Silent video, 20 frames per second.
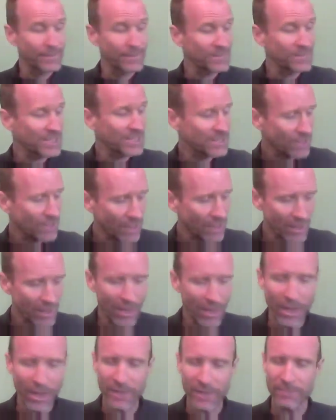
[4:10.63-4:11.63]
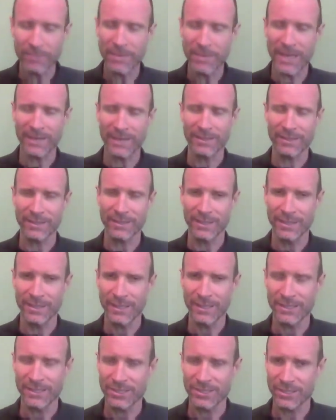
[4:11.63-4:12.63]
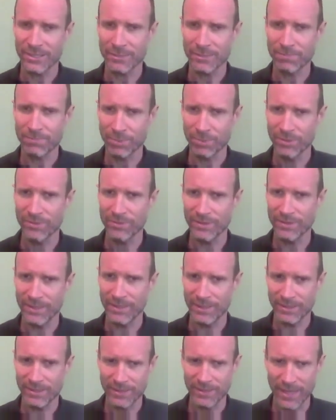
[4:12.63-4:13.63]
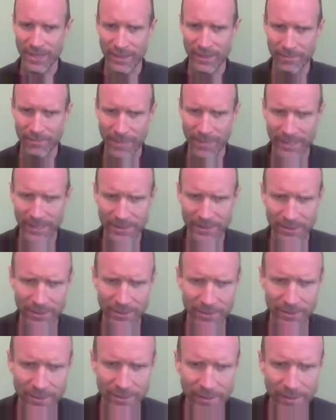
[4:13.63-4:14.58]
just automatically has just proven that they're not a master.